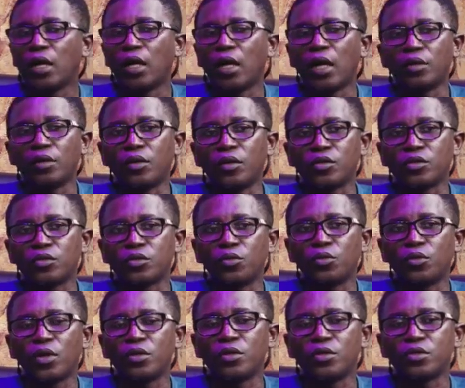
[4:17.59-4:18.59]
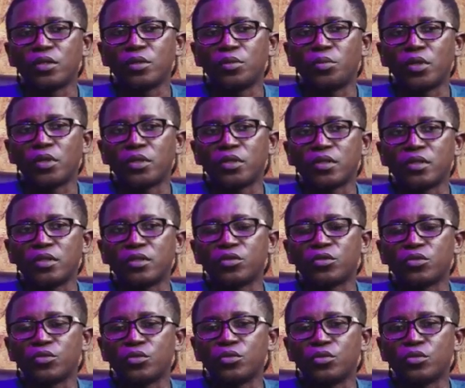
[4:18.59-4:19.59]
And also when you see persons
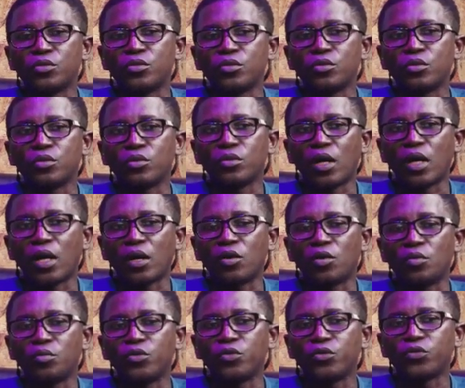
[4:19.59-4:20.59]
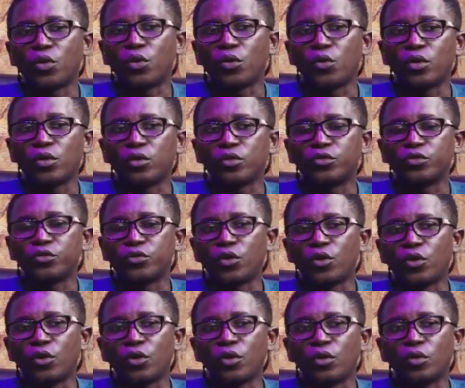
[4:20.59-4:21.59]
who are coming forward
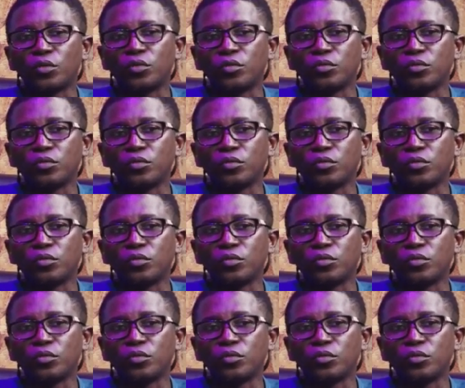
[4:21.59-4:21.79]
for